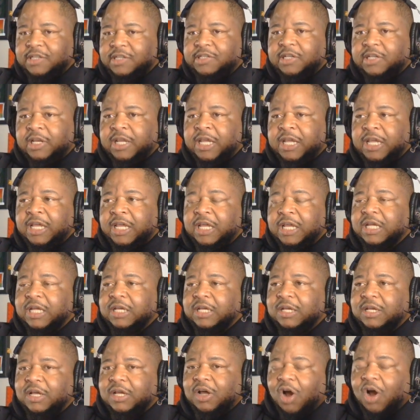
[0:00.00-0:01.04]
league
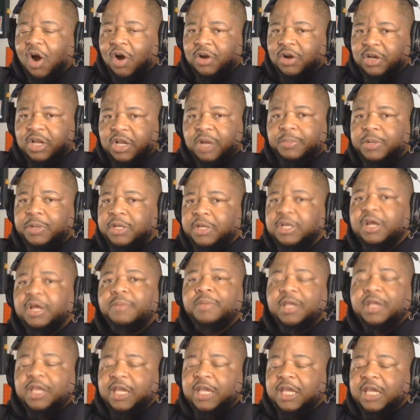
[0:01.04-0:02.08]
are
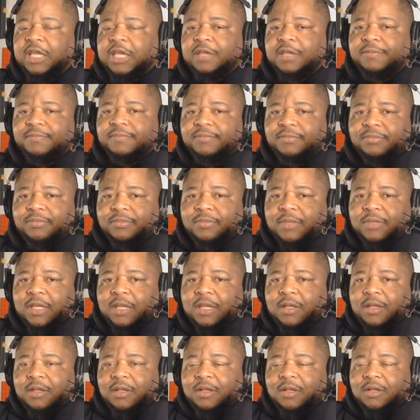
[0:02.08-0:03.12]
WWE,
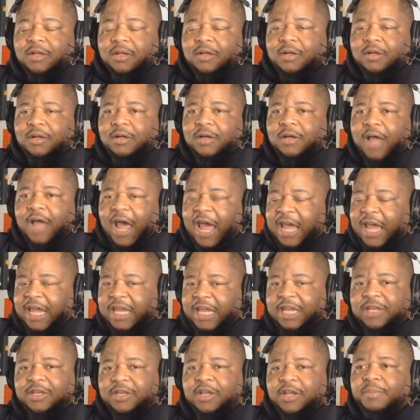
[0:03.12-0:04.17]

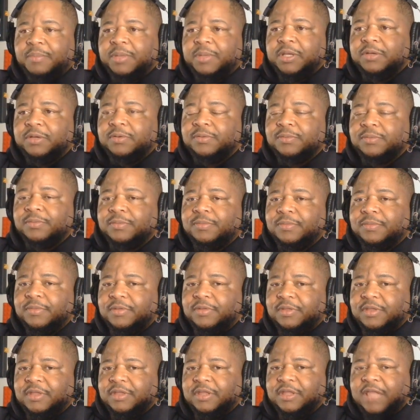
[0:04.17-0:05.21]
AEW.
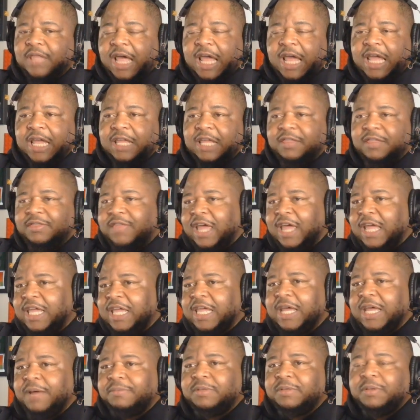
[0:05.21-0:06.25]
They
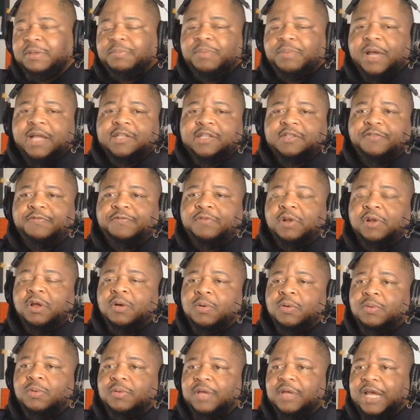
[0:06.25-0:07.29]
kept the pace of
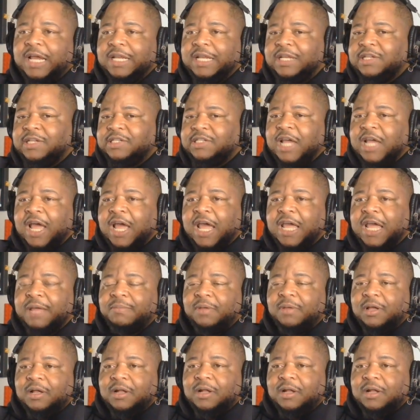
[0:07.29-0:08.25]
flow in this game.